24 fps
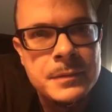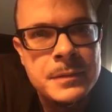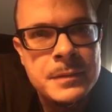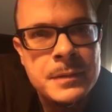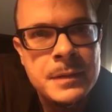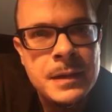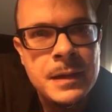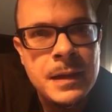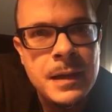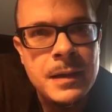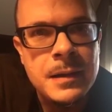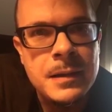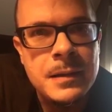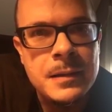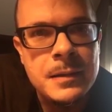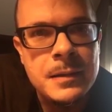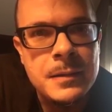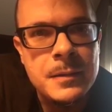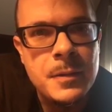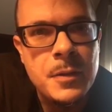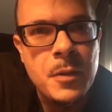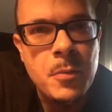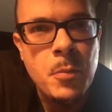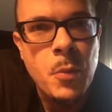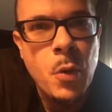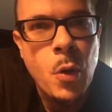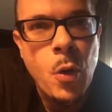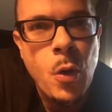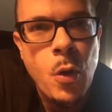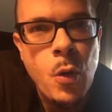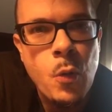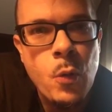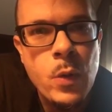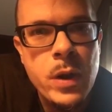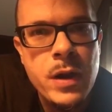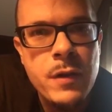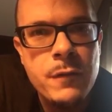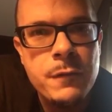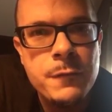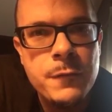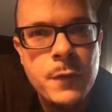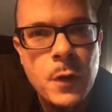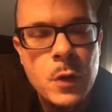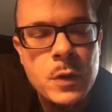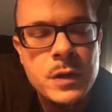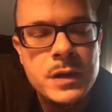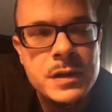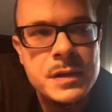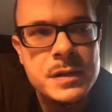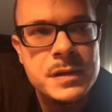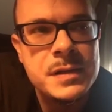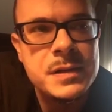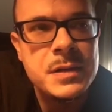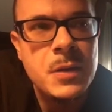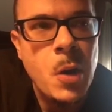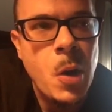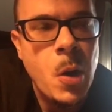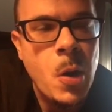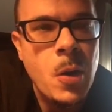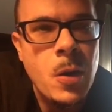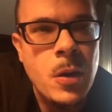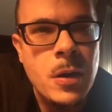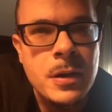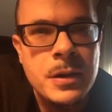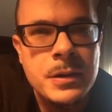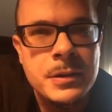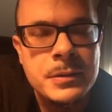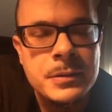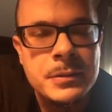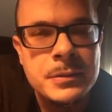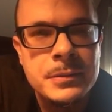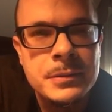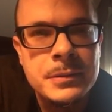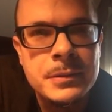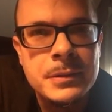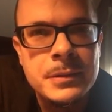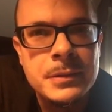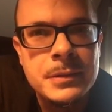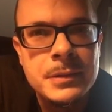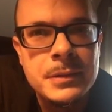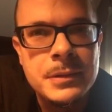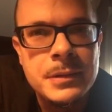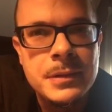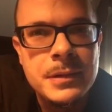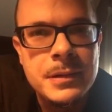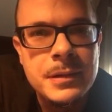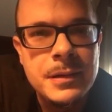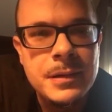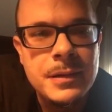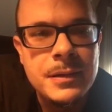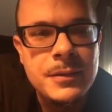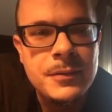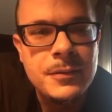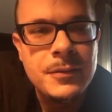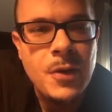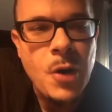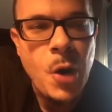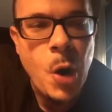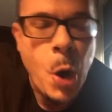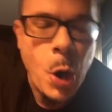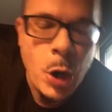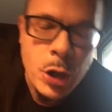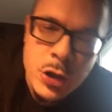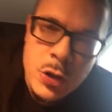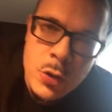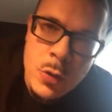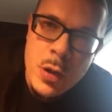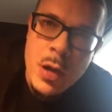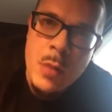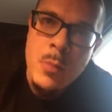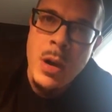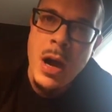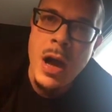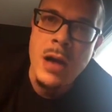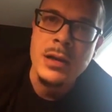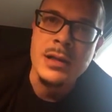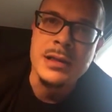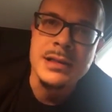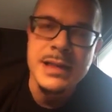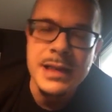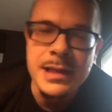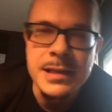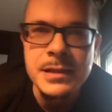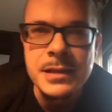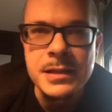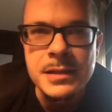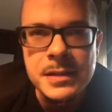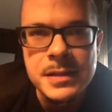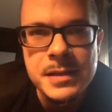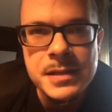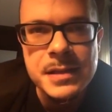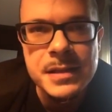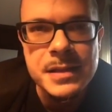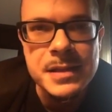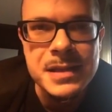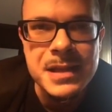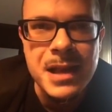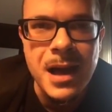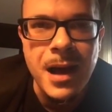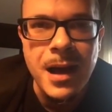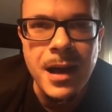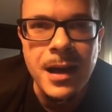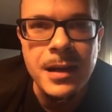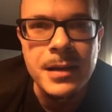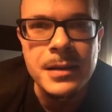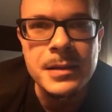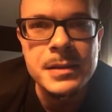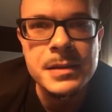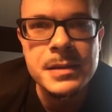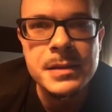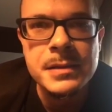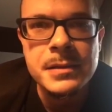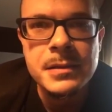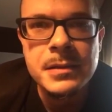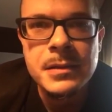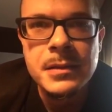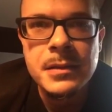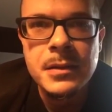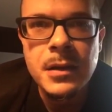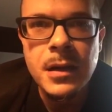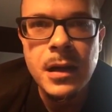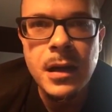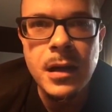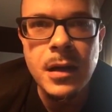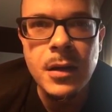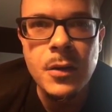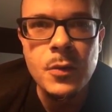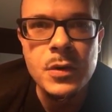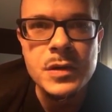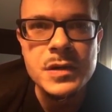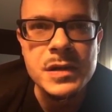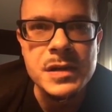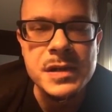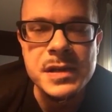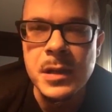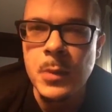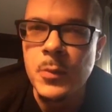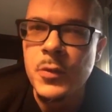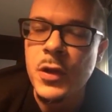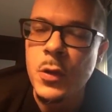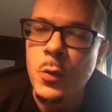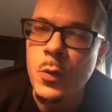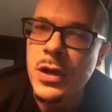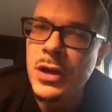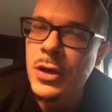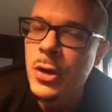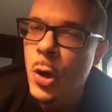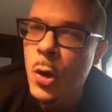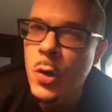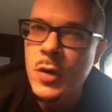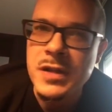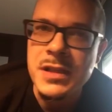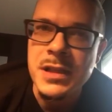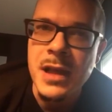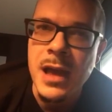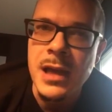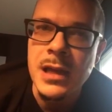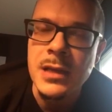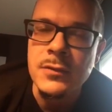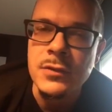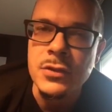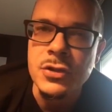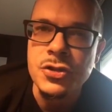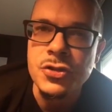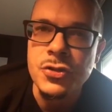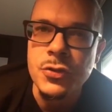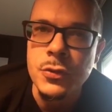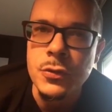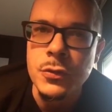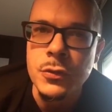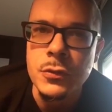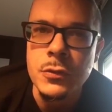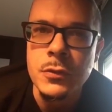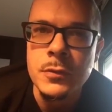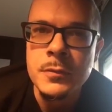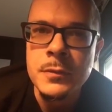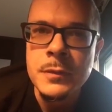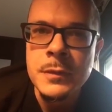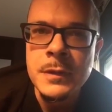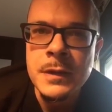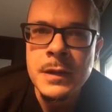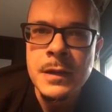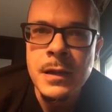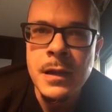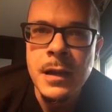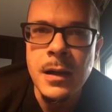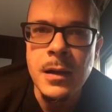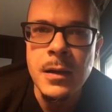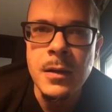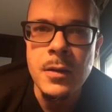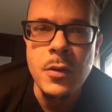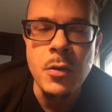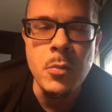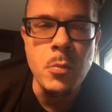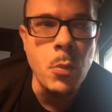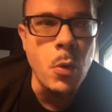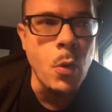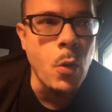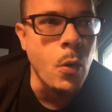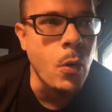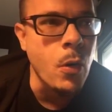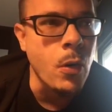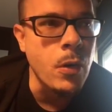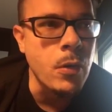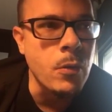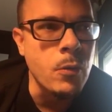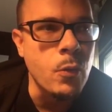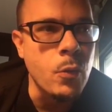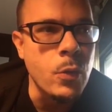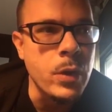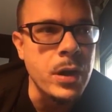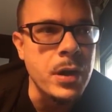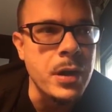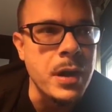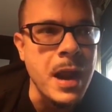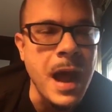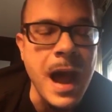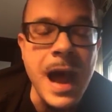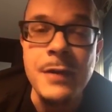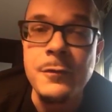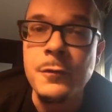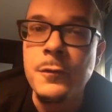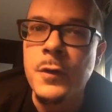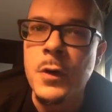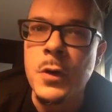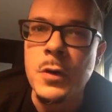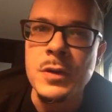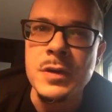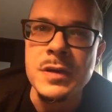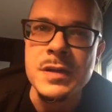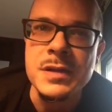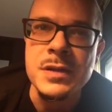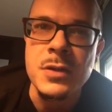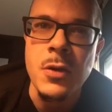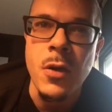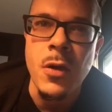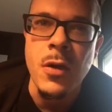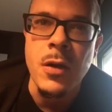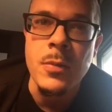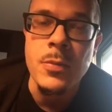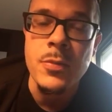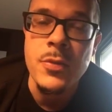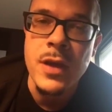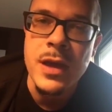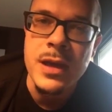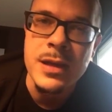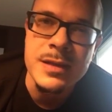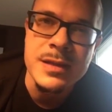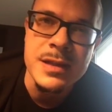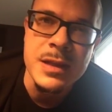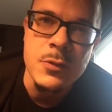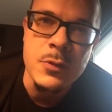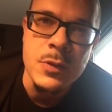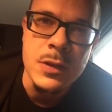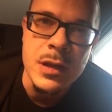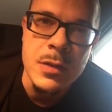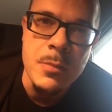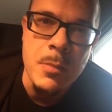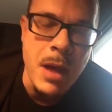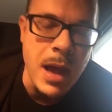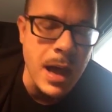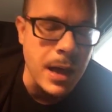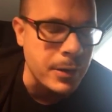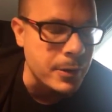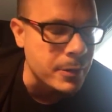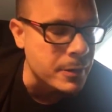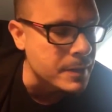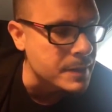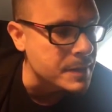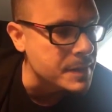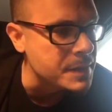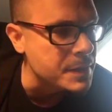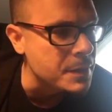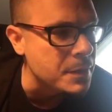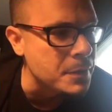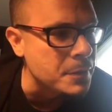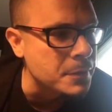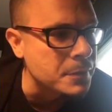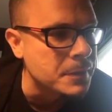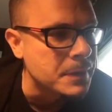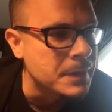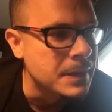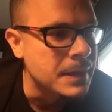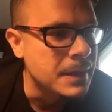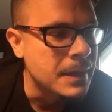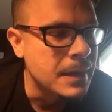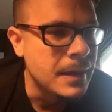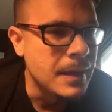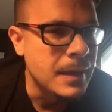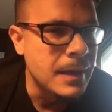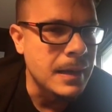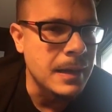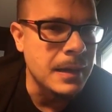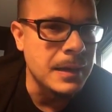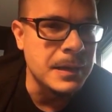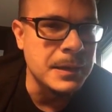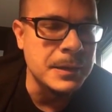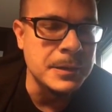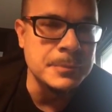And the more we're focused on arguing about attendance size, which is something we know is not even true, the more we're not focused on things that really matter. And so...